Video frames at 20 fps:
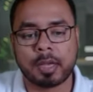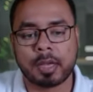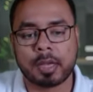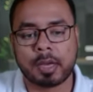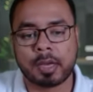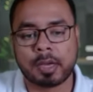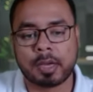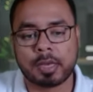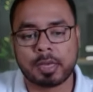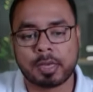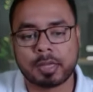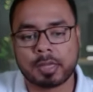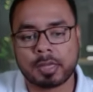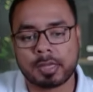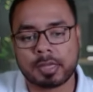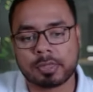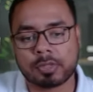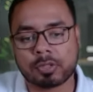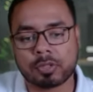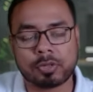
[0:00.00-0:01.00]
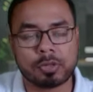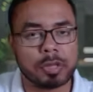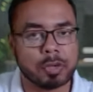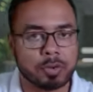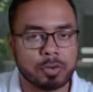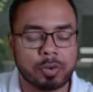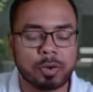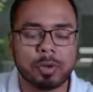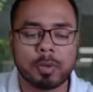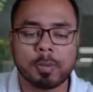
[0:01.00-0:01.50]
And so
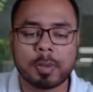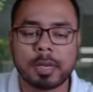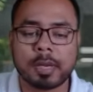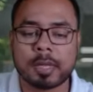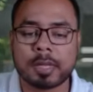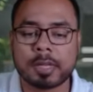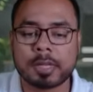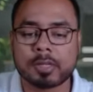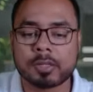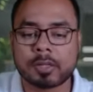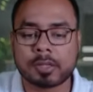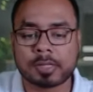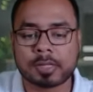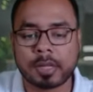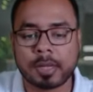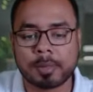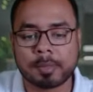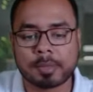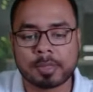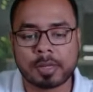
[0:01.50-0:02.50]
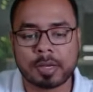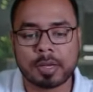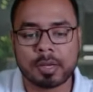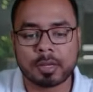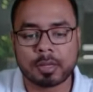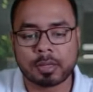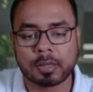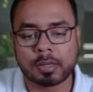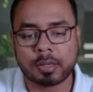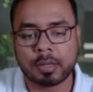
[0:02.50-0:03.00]
the codomain is also same
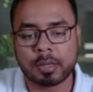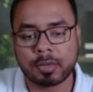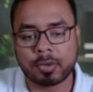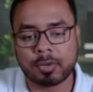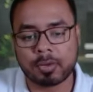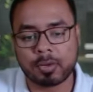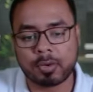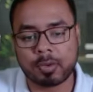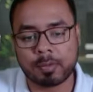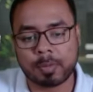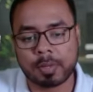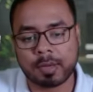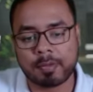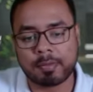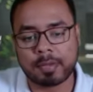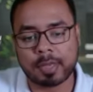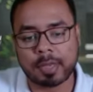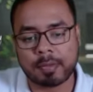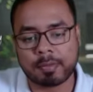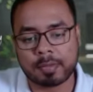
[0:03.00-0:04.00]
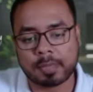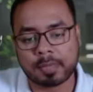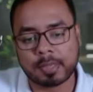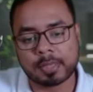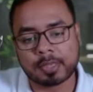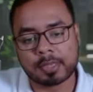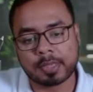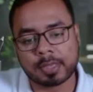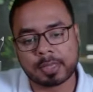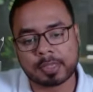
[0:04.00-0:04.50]
set. In codomain, we have
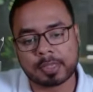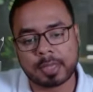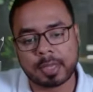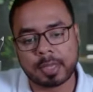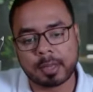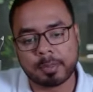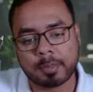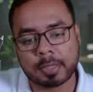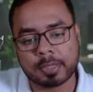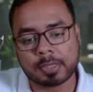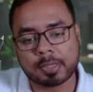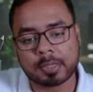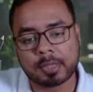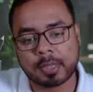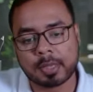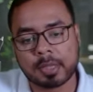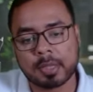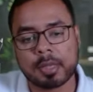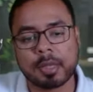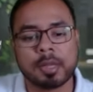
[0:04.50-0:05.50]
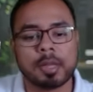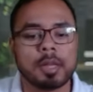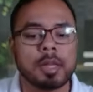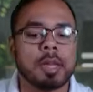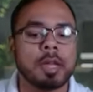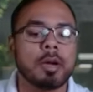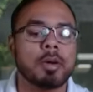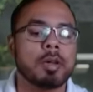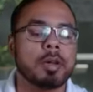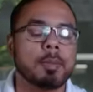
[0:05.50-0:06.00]
these 6 elements.
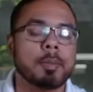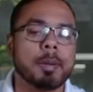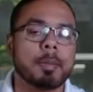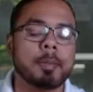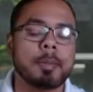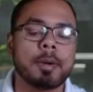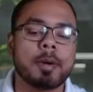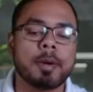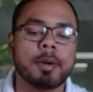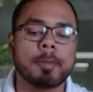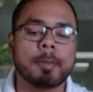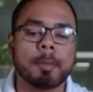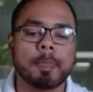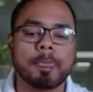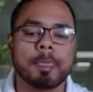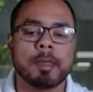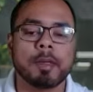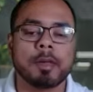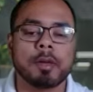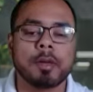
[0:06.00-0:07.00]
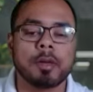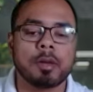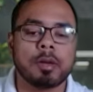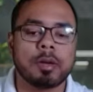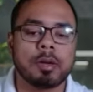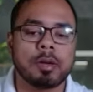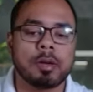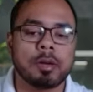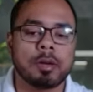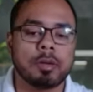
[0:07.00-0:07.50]
Now remember,
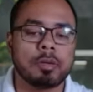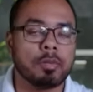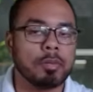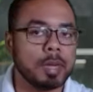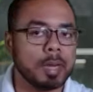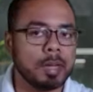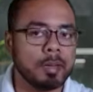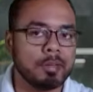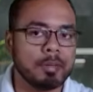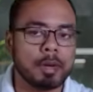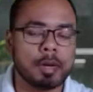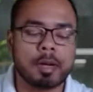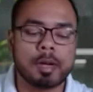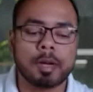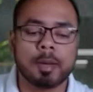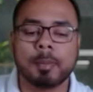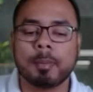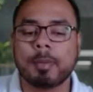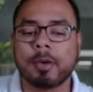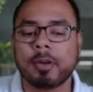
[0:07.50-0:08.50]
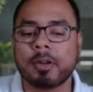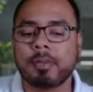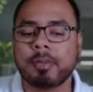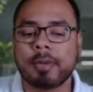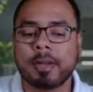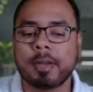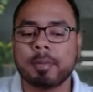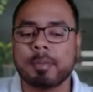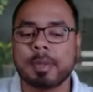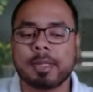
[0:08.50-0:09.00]
whenever number
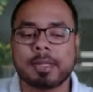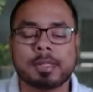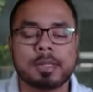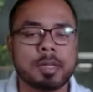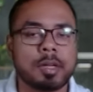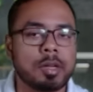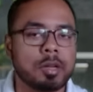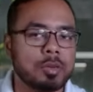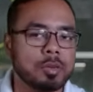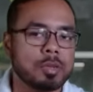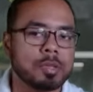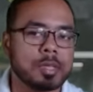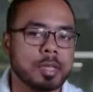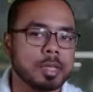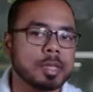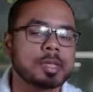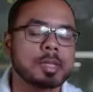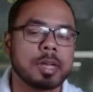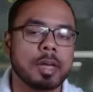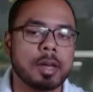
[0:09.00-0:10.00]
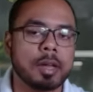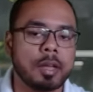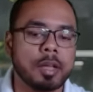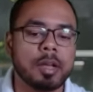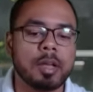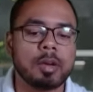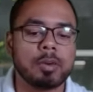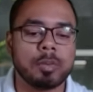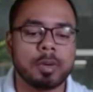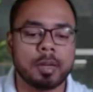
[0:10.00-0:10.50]
of elements in two sets are
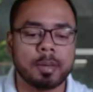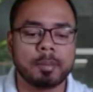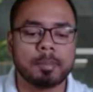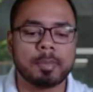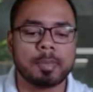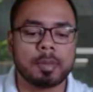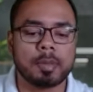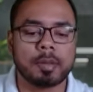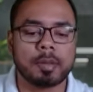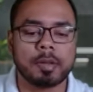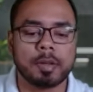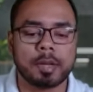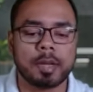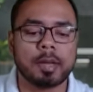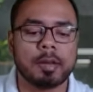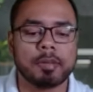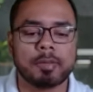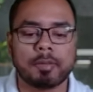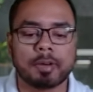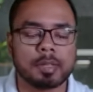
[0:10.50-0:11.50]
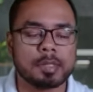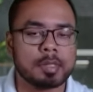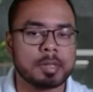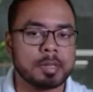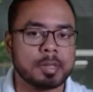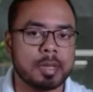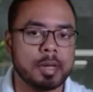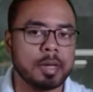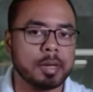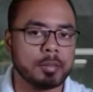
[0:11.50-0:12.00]
equal, right?
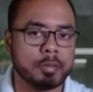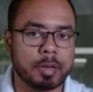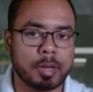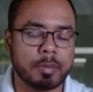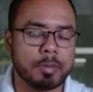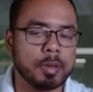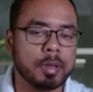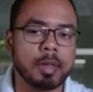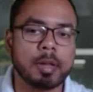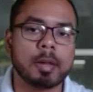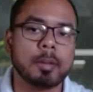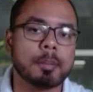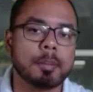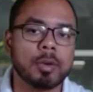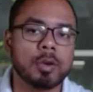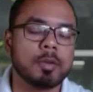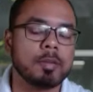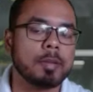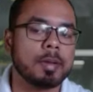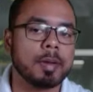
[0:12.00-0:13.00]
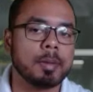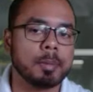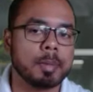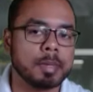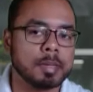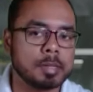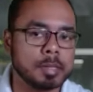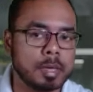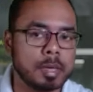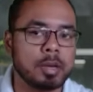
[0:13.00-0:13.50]
First set, whenever the number of
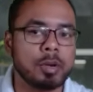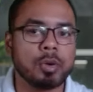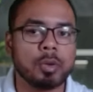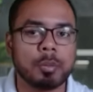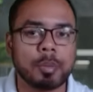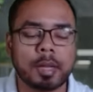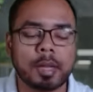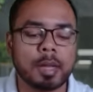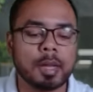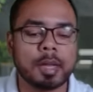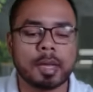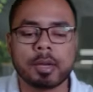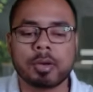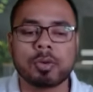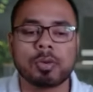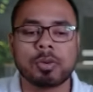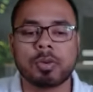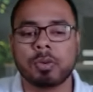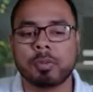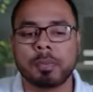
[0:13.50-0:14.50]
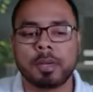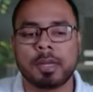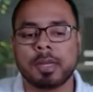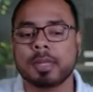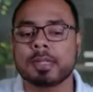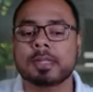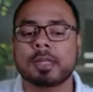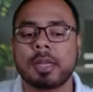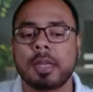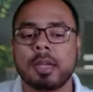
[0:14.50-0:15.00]
elements in domain and
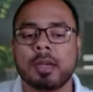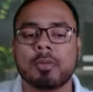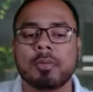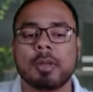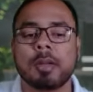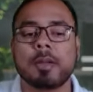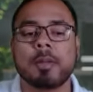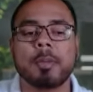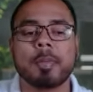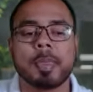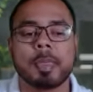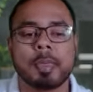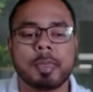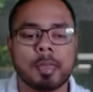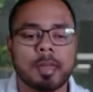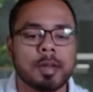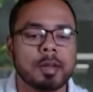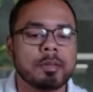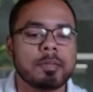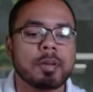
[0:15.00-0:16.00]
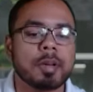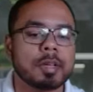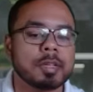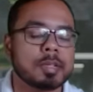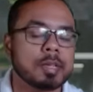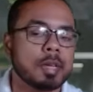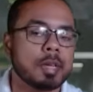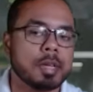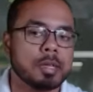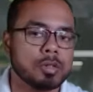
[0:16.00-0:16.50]
codomain is equal, then a
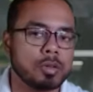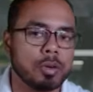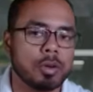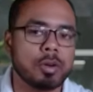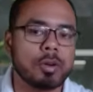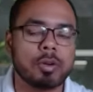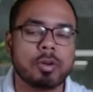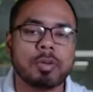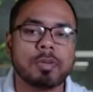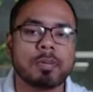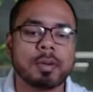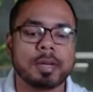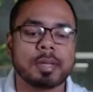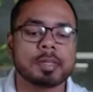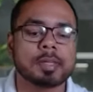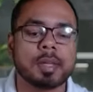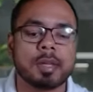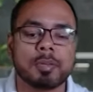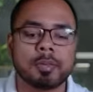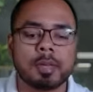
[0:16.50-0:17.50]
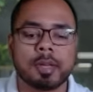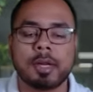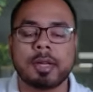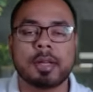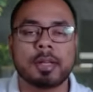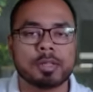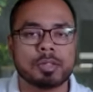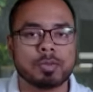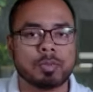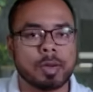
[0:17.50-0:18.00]
function is onto function when
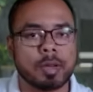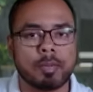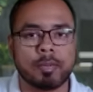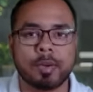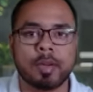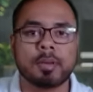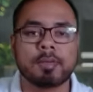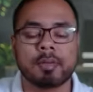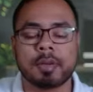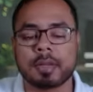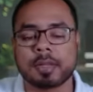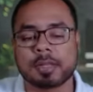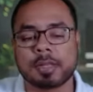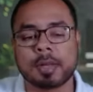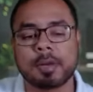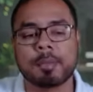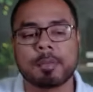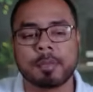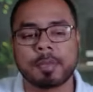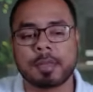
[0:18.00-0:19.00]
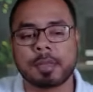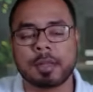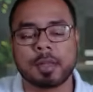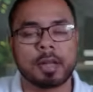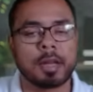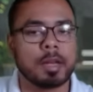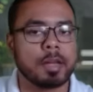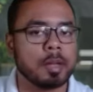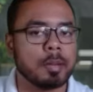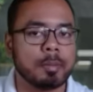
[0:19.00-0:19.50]
it is 1 1 function.
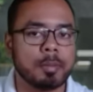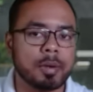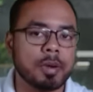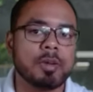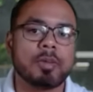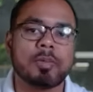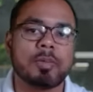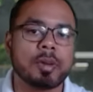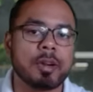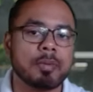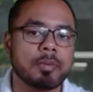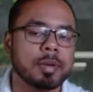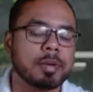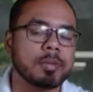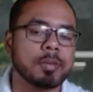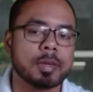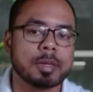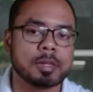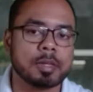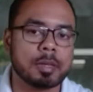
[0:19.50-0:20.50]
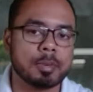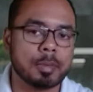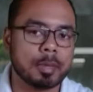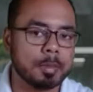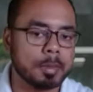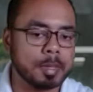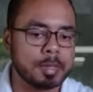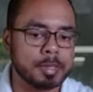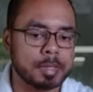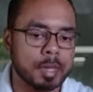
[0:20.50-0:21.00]
right? Number of 1 1 function
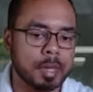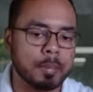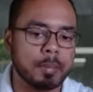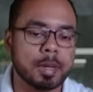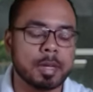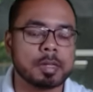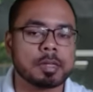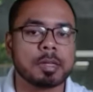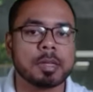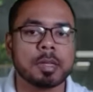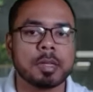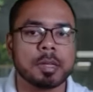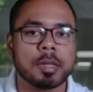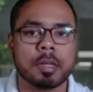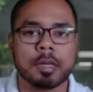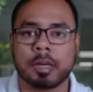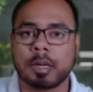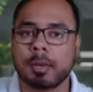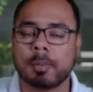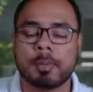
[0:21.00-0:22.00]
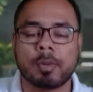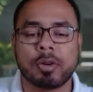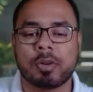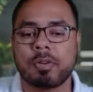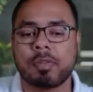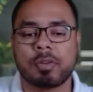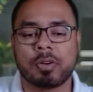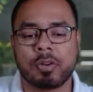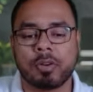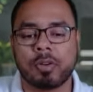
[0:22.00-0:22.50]
will be same as number
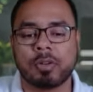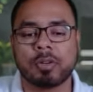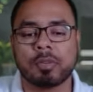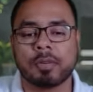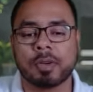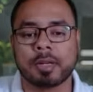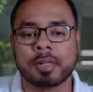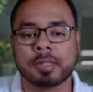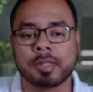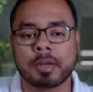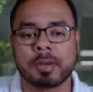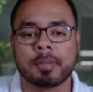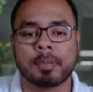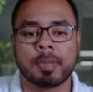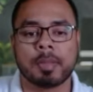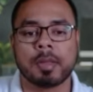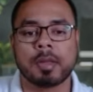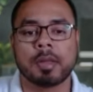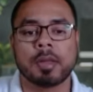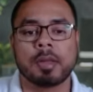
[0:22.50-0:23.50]
of onto function,